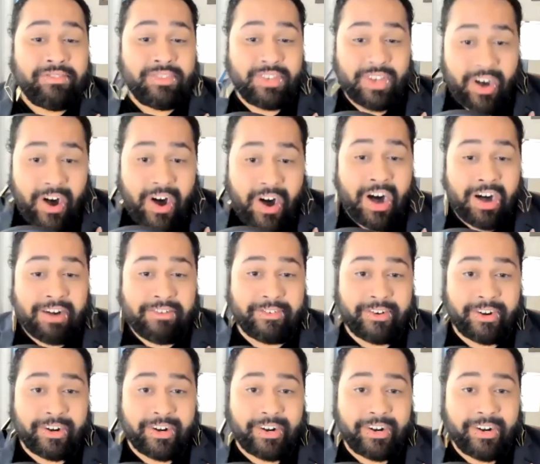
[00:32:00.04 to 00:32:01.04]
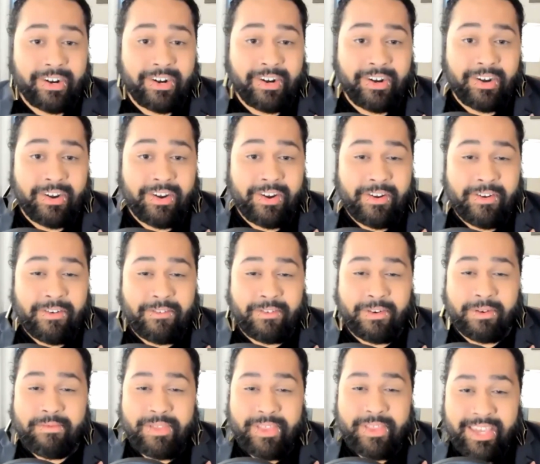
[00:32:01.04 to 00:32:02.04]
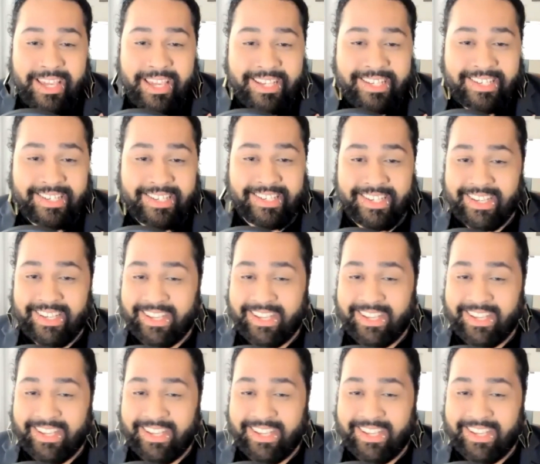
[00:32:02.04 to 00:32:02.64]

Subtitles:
to offer from these